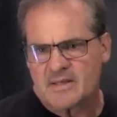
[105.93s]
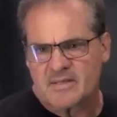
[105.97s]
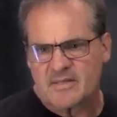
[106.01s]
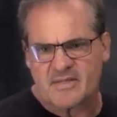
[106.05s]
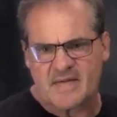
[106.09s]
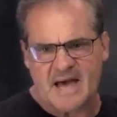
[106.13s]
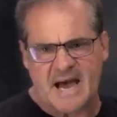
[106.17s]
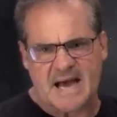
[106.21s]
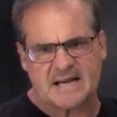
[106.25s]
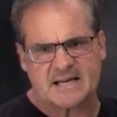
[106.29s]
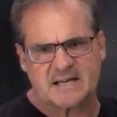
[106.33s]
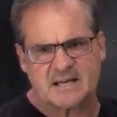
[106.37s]

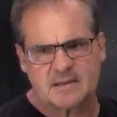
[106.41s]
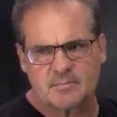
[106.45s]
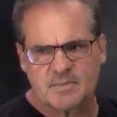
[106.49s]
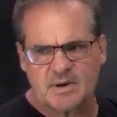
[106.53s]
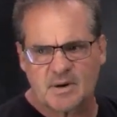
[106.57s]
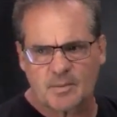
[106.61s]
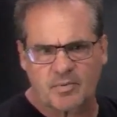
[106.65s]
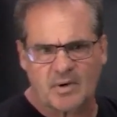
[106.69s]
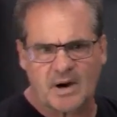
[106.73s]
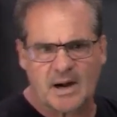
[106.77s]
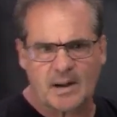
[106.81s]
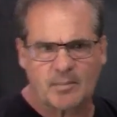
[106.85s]
That can be
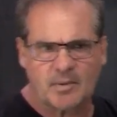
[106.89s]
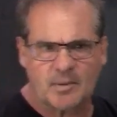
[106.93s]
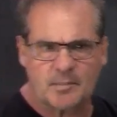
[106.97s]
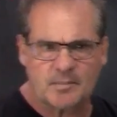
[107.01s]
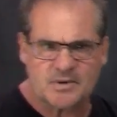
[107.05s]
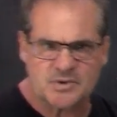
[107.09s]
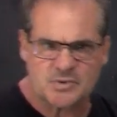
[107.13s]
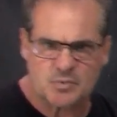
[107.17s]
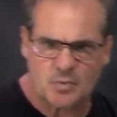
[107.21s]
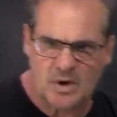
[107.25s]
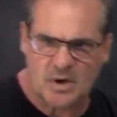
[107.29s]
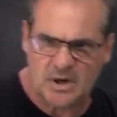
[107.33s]
a
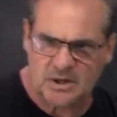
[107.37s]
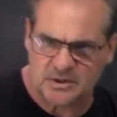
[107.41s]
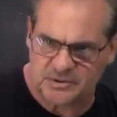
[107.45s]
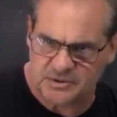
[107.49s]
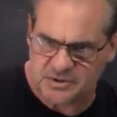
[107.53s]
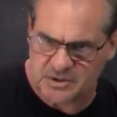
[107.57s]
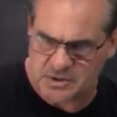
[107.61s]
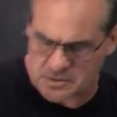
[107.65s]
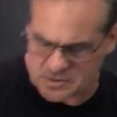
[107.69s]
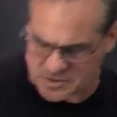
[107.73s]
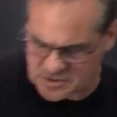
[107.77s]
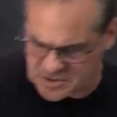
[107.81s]
problem as well too.